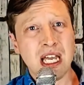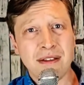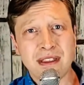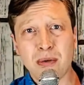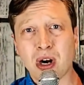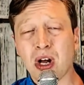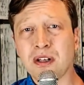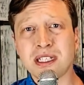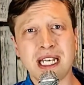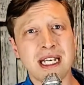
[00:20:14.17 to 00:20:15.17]
if they were
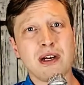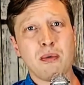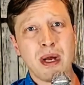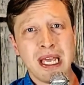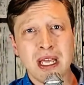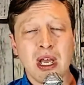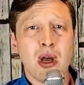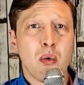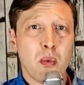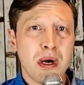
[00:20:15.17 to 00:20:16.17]
all taken away,
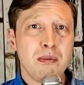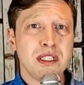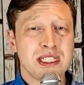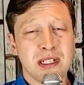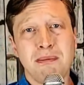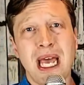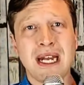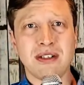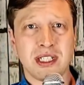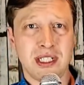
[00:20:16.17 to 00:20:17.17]
what would still
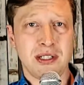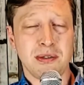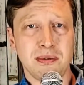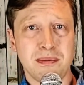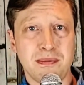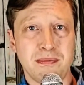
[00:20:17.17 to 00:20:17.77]
matter to you?